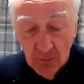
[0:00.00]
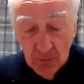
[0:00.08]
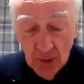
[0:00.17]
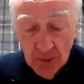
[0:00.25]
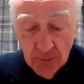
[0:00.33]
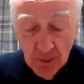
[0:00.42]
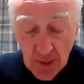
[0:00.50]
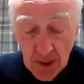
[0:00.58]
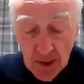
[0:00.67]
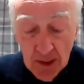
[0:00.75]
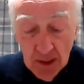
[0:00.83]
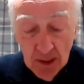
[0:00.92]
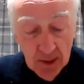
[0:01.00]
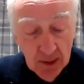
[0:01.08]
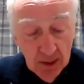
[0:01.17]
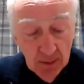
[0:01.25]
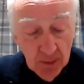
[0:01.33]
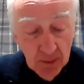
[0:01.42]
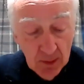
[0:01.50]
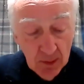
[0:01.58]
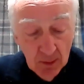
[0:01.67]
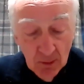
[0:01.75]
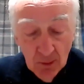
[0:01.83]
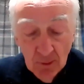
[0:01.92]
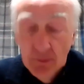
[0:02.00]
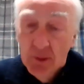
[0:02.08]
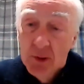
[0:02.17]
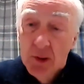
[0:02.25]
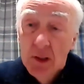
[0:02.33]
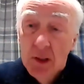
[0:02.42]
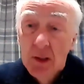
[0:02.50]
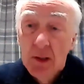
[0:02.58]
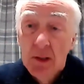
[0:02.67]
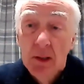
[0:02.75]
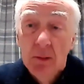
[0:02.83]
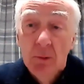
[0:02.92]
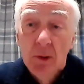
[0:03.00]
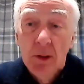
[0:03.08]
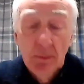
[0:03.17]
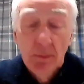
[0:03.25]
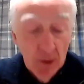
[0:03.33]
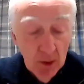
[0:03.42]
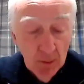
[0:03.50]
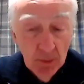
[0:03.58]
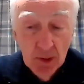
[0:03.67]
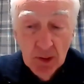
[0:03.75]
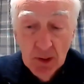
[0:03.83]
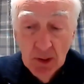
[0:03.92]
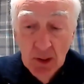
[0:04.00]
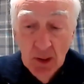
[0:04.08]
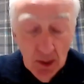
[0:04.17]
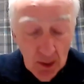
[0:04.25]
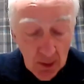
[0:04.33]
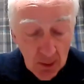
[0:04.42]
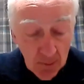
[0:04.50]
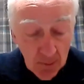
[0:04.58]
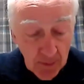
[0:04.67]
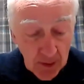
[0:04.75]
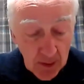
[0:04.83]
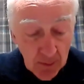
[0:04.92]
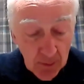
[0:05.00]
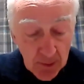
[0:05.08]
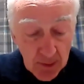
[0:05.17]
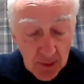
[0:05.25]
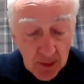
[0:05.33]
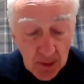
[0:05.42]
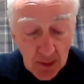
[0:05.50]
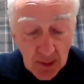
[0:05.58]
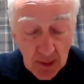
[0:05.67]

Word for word: worth reminding ourselves of what Jesus said was the purpose of the parables.